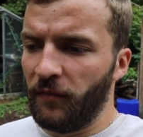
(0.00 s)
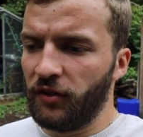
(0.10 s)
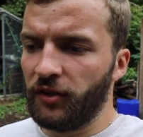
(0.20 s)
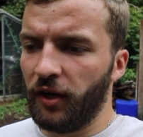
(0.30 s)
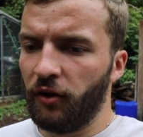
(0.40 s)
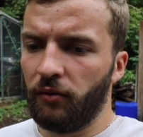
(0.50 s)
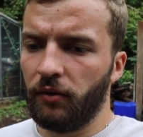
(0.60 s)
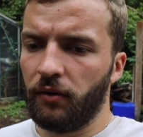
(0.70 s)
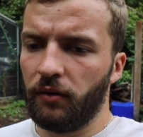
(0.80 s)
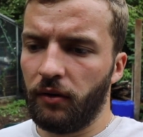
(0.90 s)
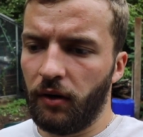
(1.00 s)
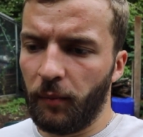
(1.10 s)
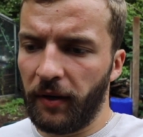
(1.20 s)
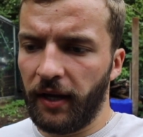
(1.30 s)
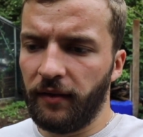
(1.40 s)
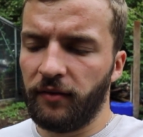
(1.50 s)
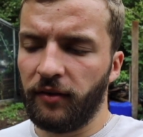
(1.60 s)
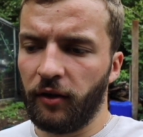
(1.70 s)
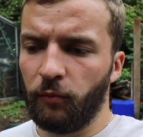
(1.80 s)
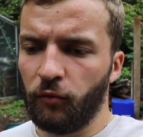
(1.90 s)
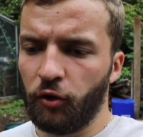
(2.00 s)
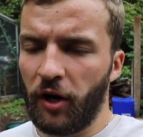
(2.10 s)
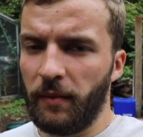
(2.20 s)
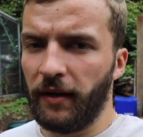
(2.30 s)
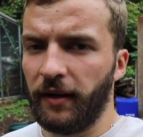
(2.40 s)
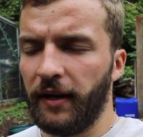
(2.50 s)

So I'll be getting some treatment.